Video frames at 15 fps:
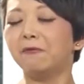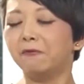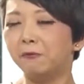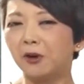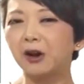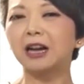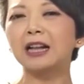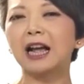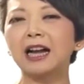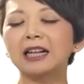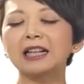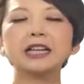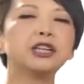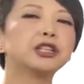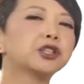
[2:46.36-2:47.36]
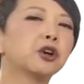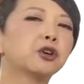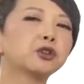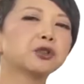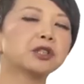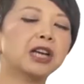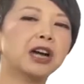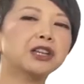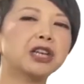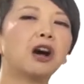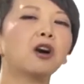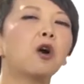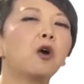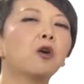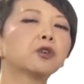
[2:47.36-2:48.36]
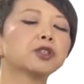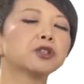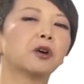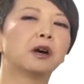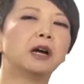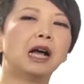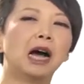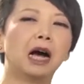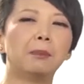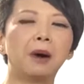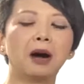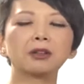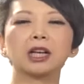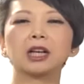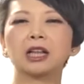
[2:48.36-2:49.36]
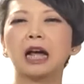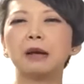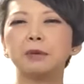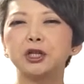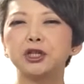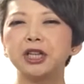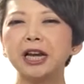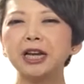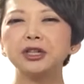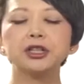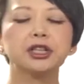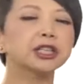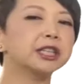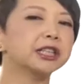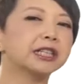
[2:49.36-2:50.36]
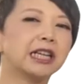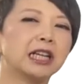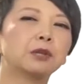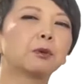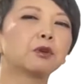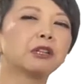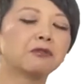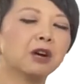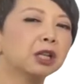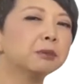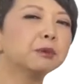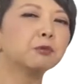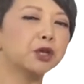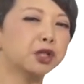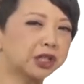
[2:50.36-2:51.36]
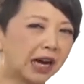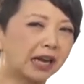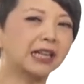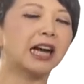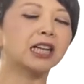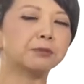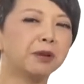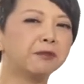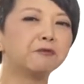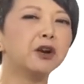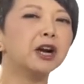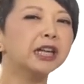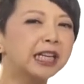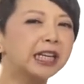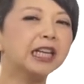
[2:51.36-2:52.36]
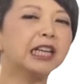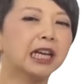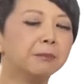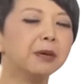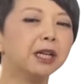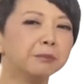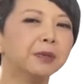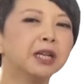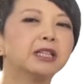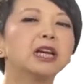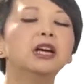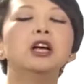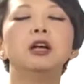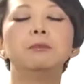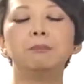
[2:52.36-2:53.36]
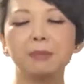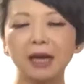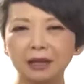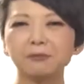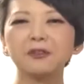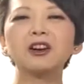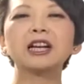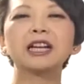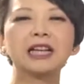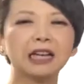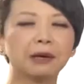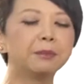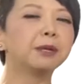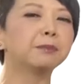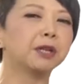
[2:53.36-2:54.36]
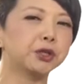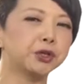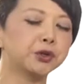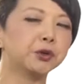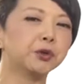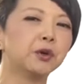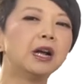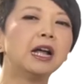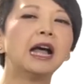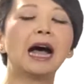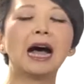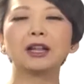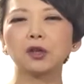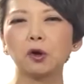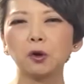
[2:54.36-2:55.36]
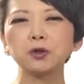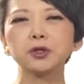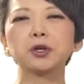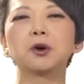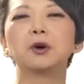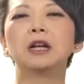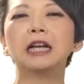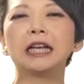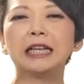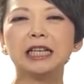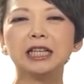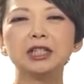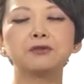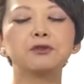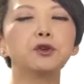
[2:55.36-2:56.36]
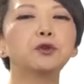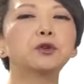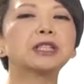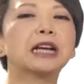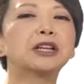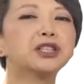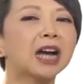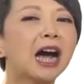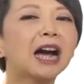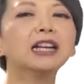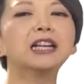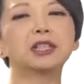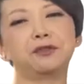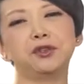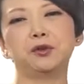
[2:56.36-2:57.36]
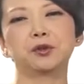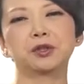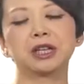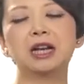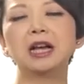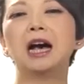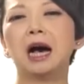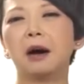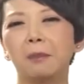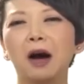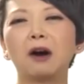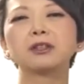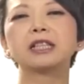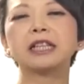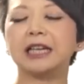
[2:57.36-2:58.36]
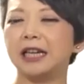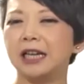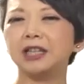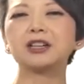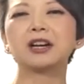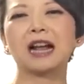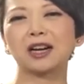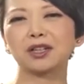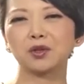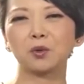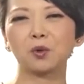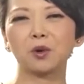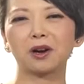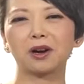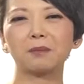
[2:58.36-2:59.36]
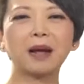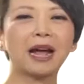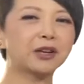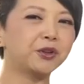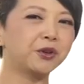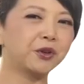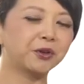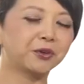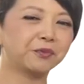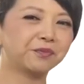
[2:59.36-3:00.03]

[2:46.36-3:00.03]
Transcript: Very likely he's going to touch on also about the climate change, sustainable development, which China has been made very key commitment to, and also his views and China's views about the international order. Back to you.